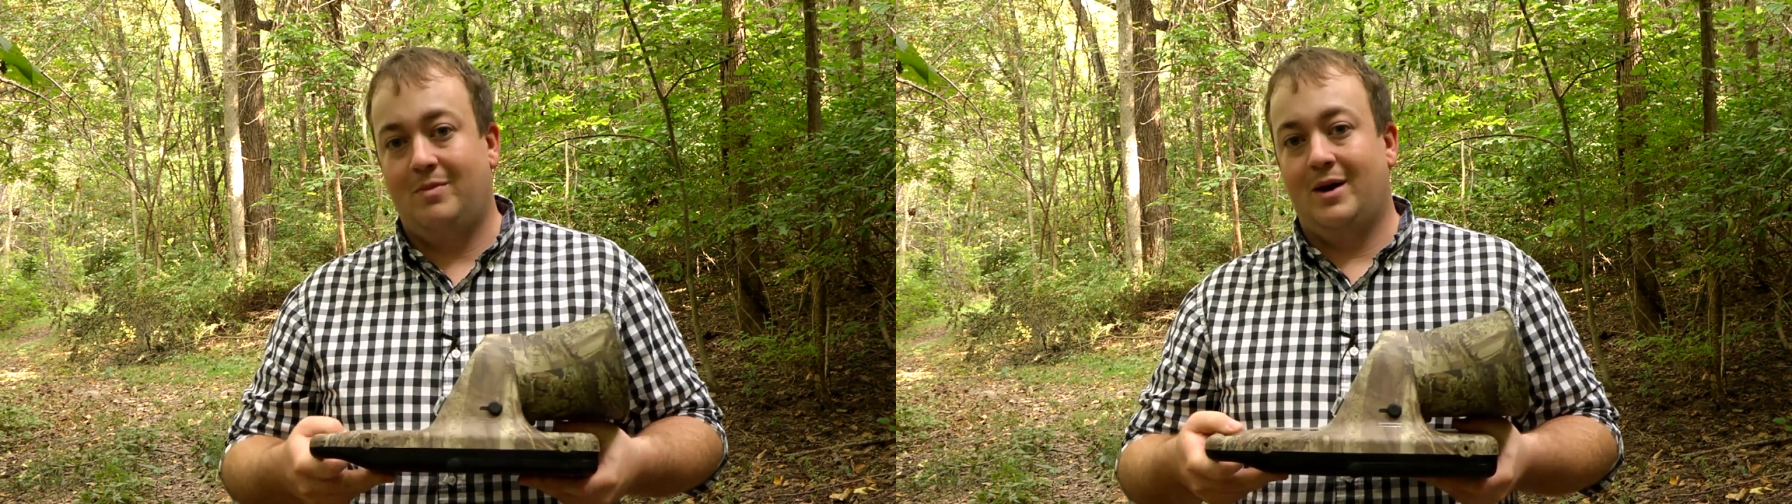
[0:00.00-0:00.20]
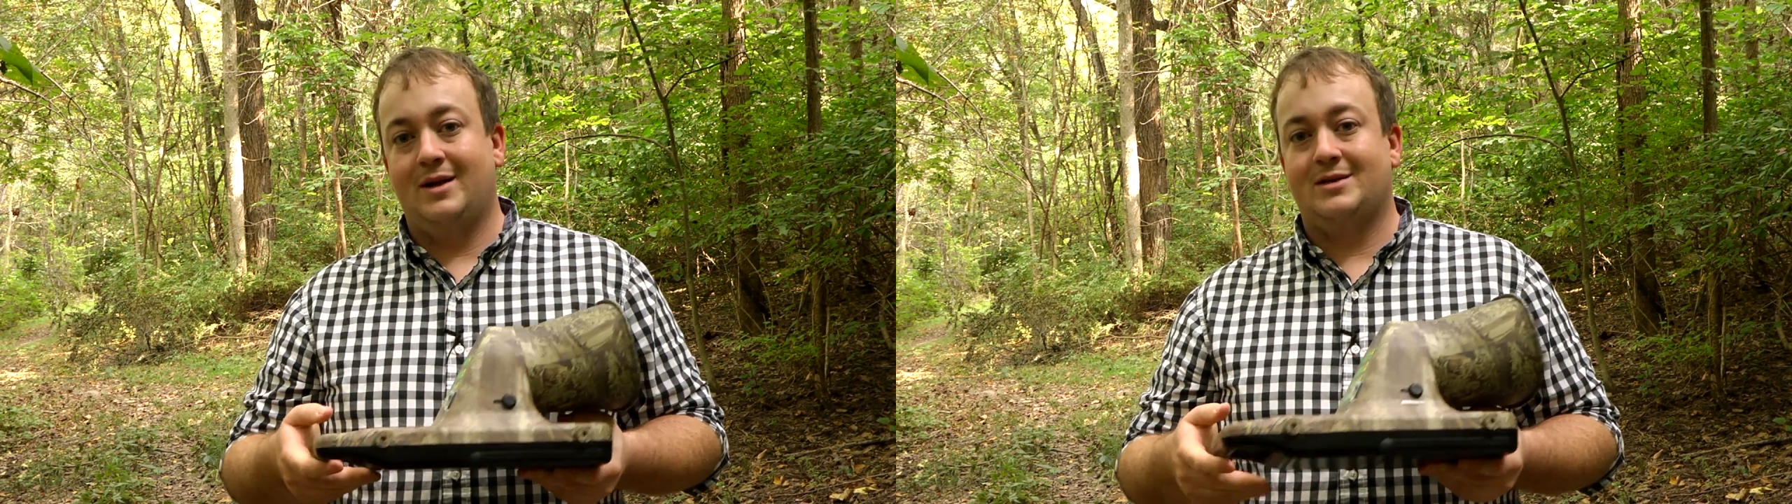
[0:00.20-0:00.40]

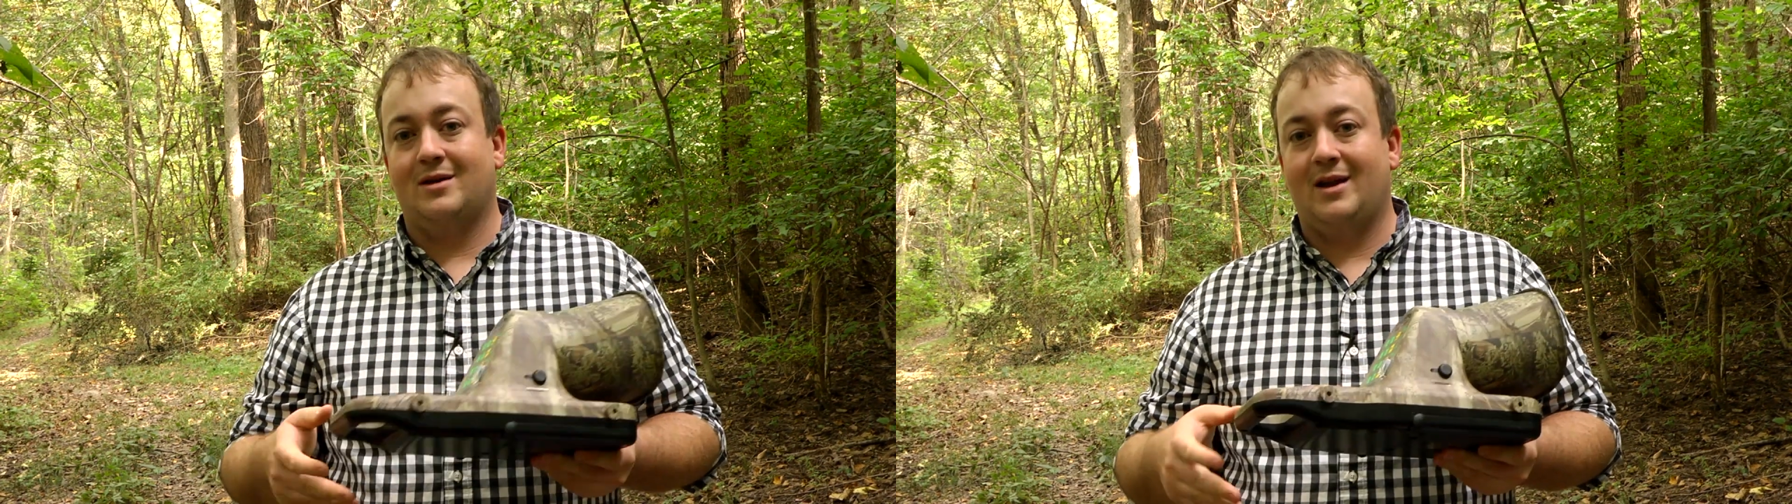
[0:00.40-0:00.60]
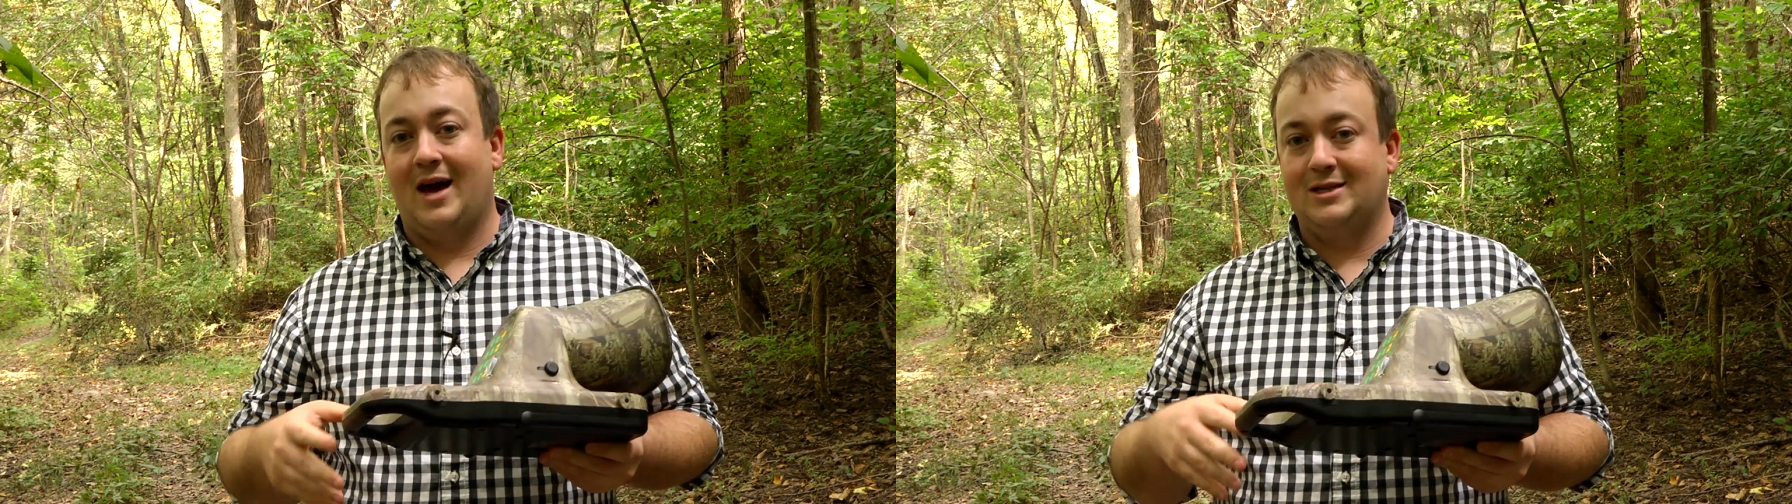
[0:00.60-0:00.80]
but it's
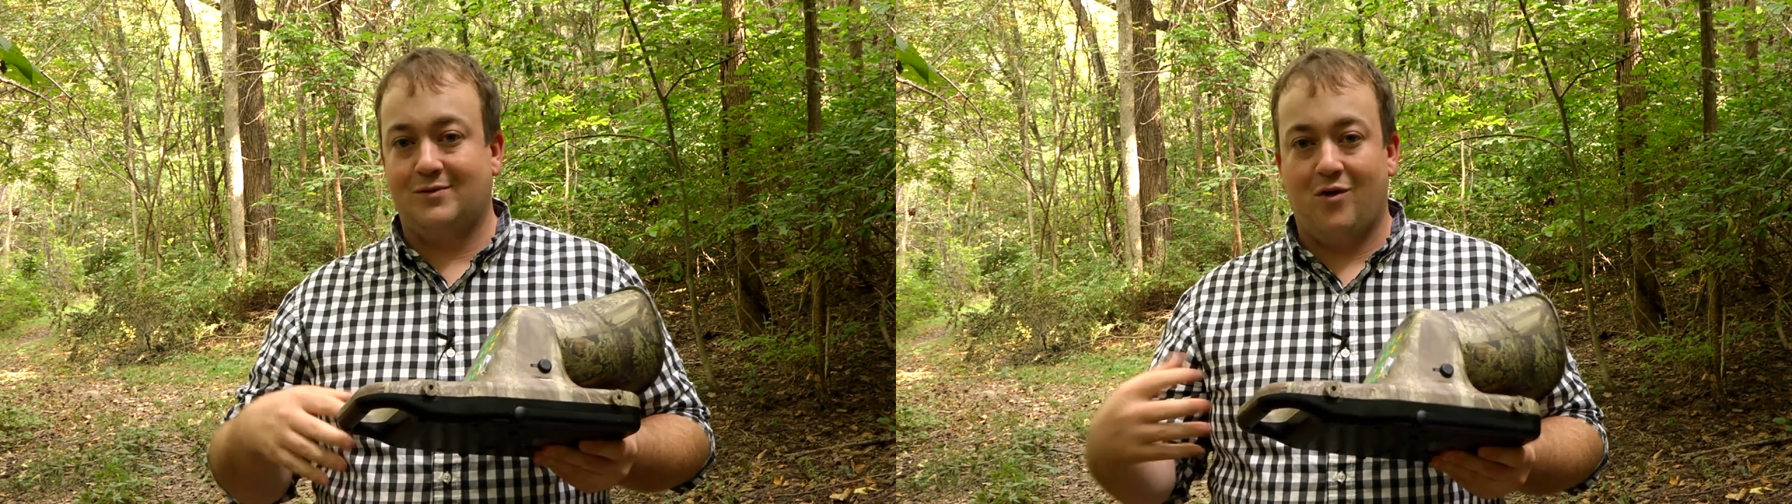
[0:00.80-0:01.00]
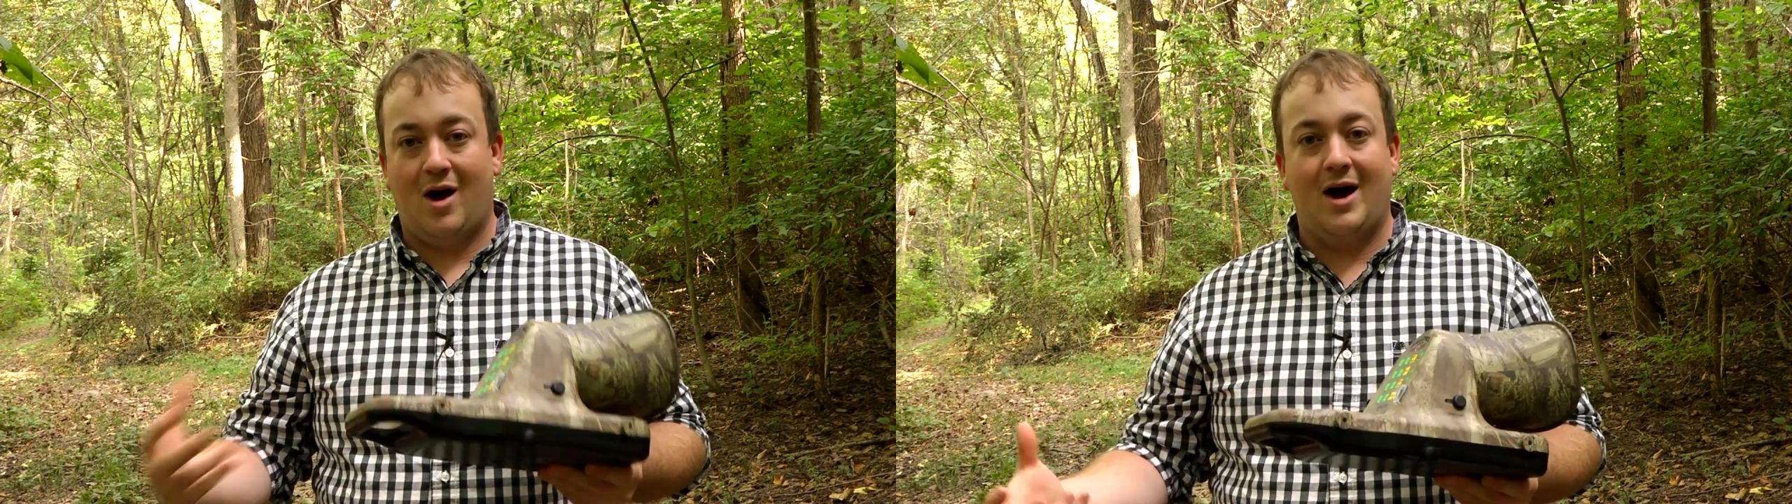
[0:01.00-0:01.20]
a nice
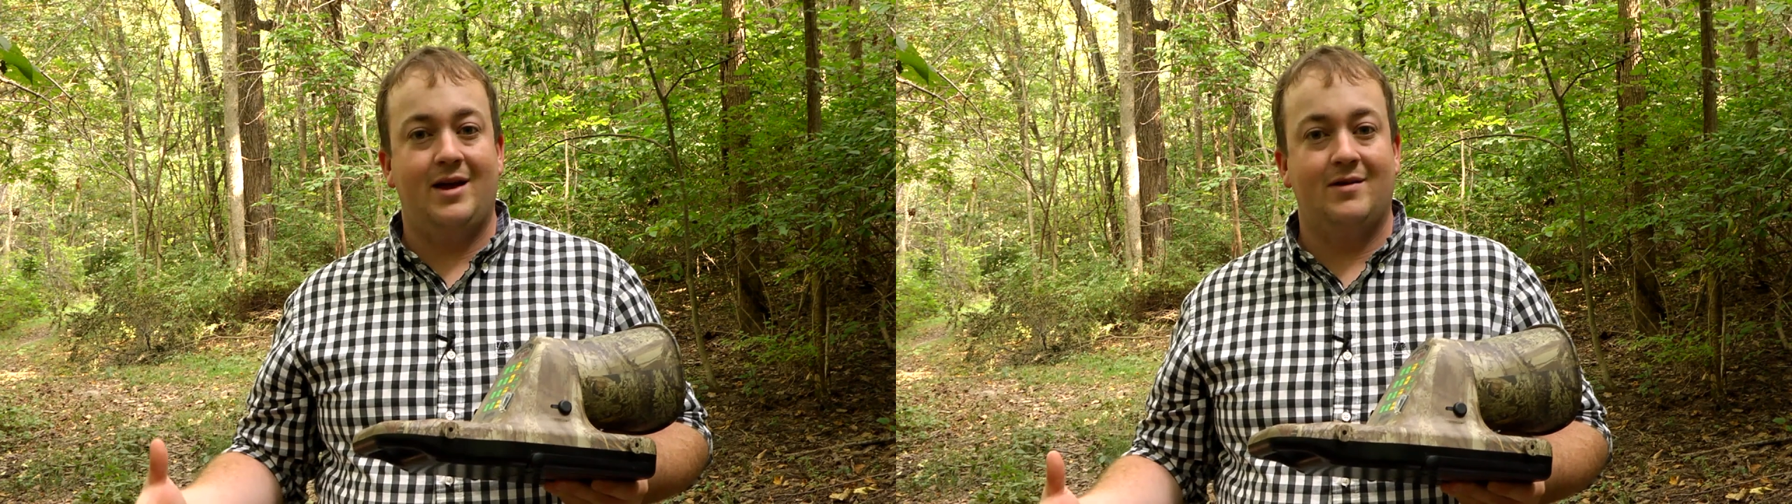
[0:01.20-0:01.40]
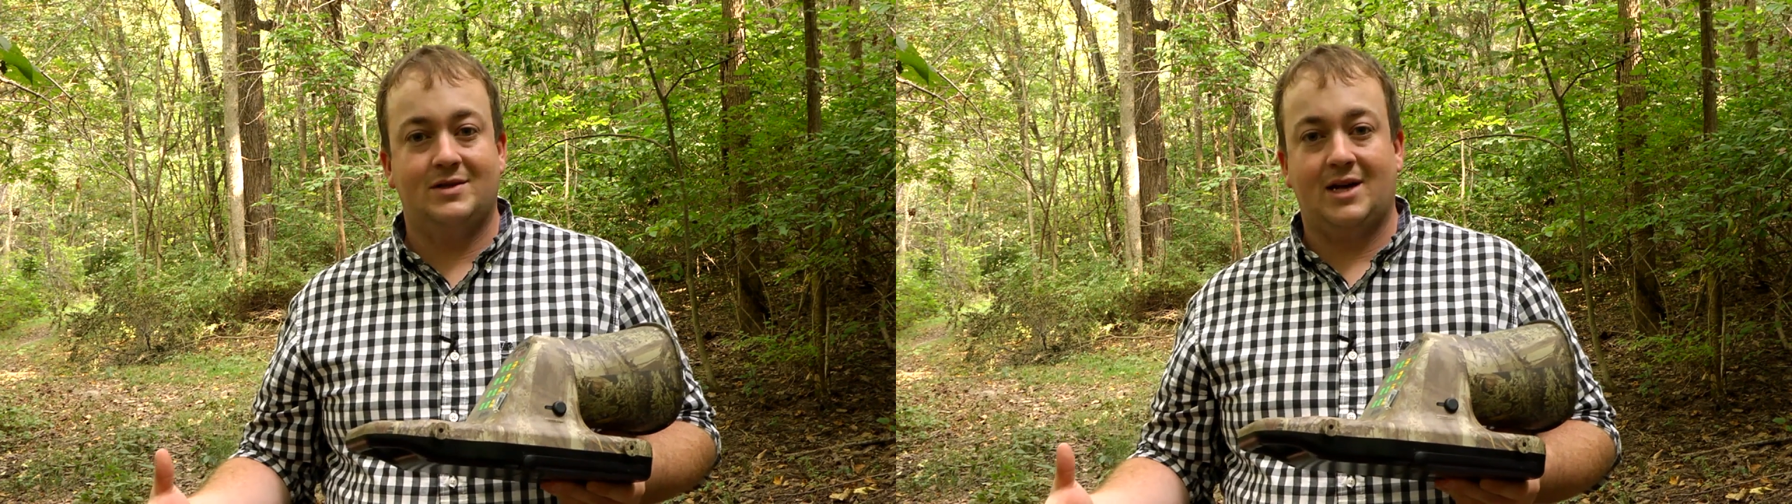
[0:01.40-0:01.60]

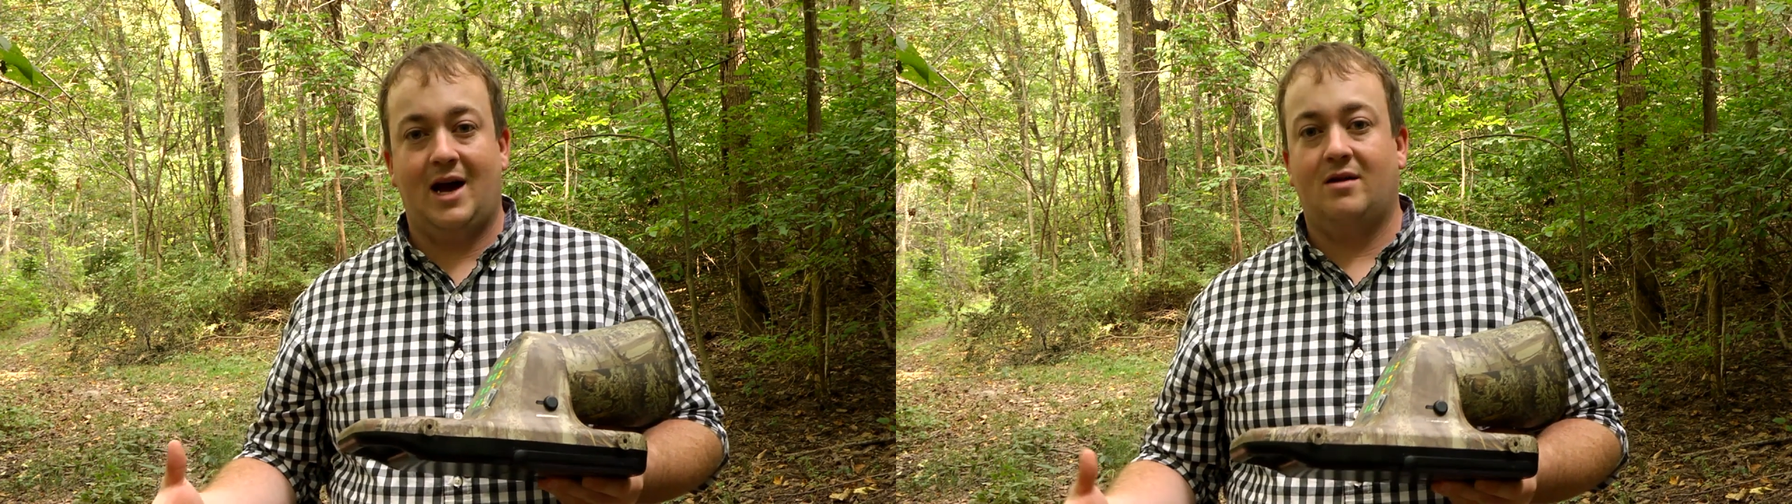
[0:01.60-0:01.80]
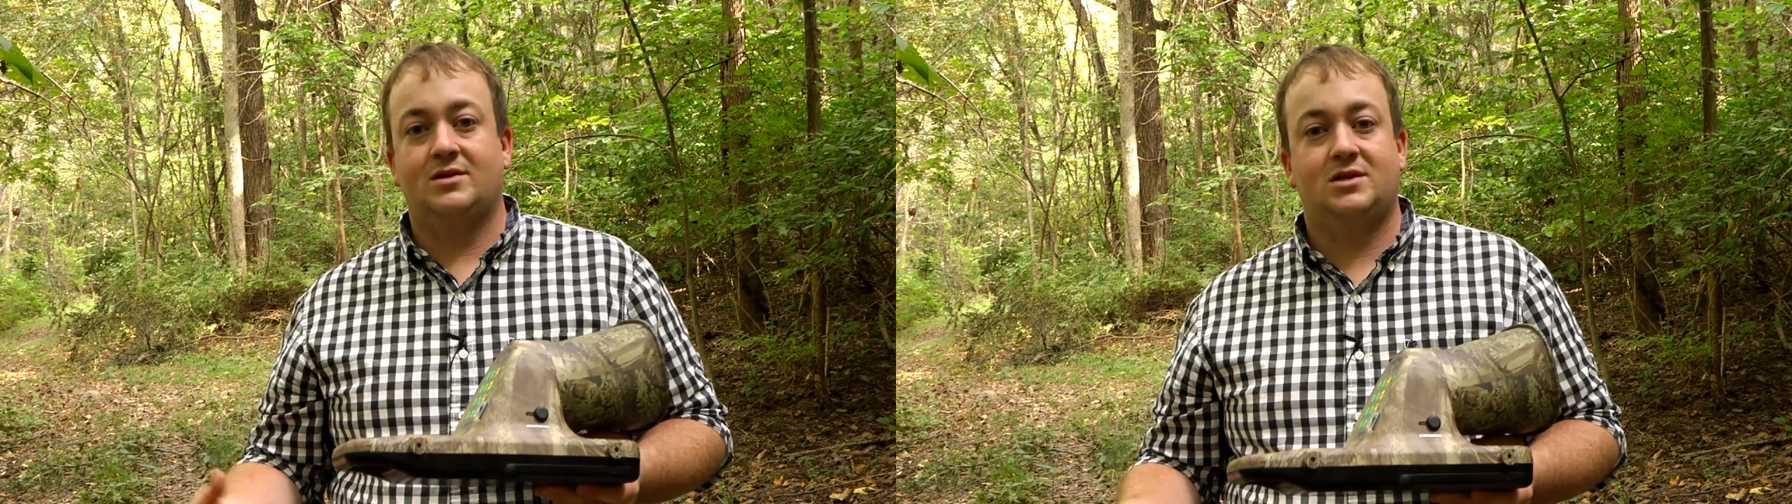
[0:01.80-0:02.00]
variety of
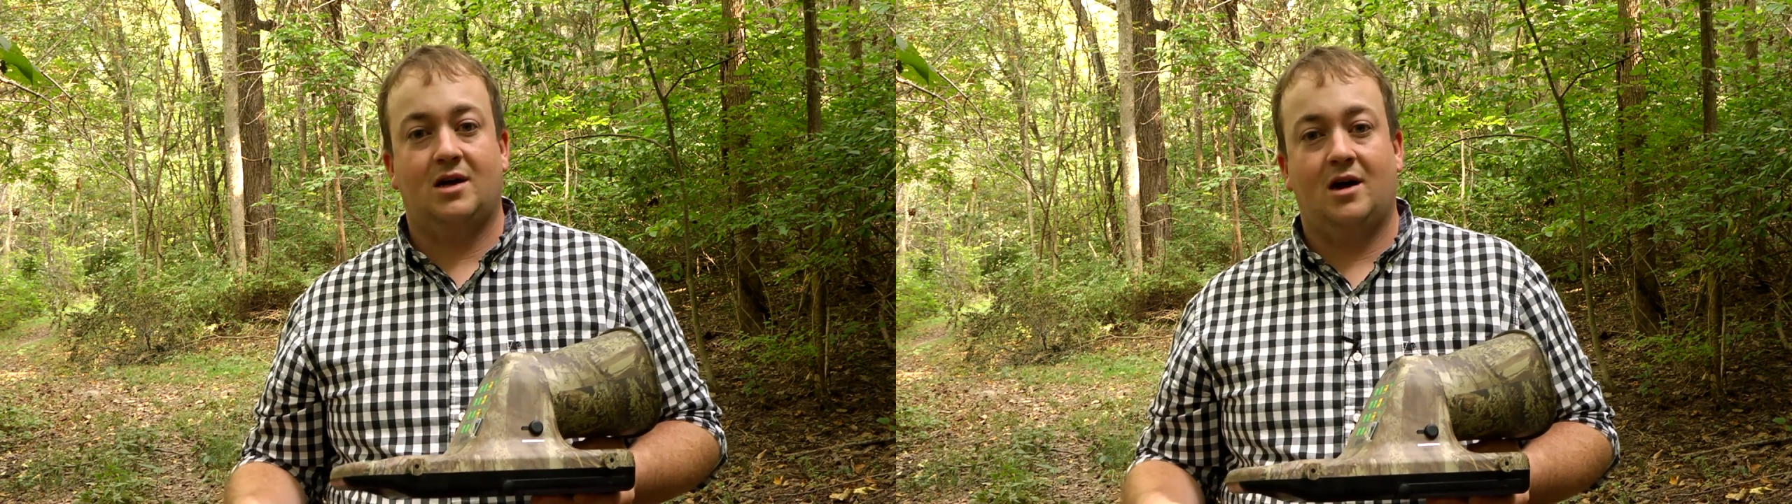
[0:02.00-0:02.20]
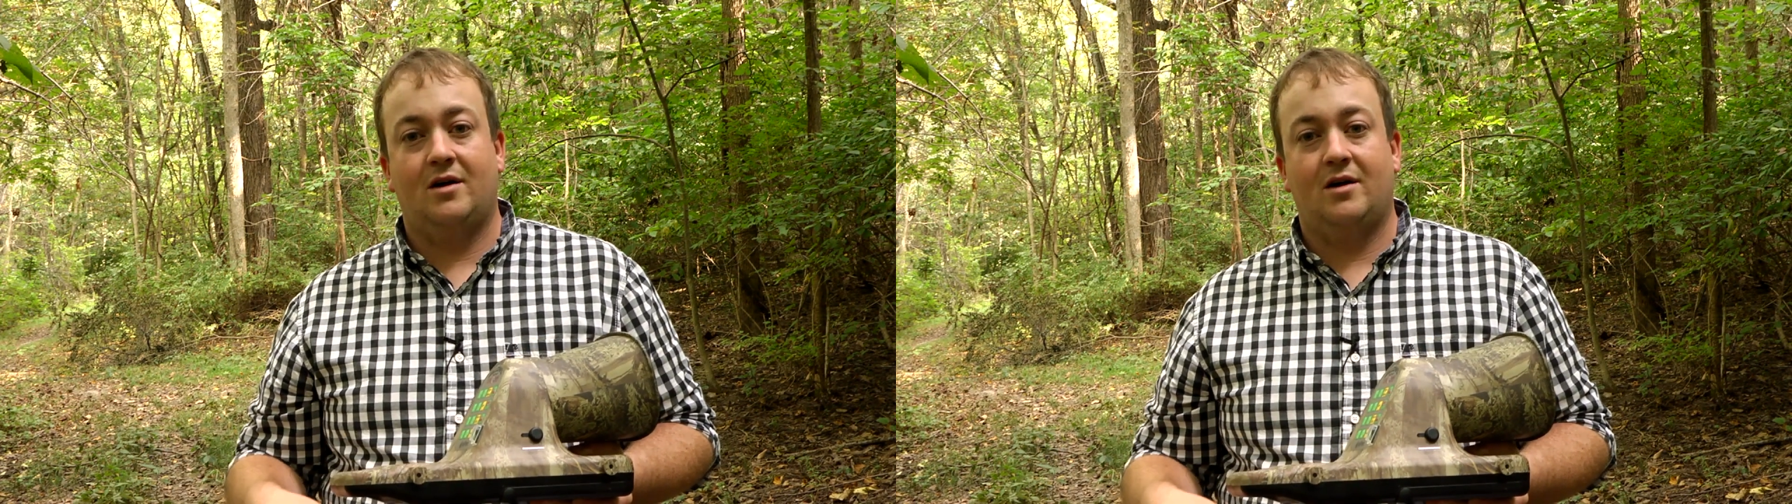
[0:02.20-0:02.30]
sounds.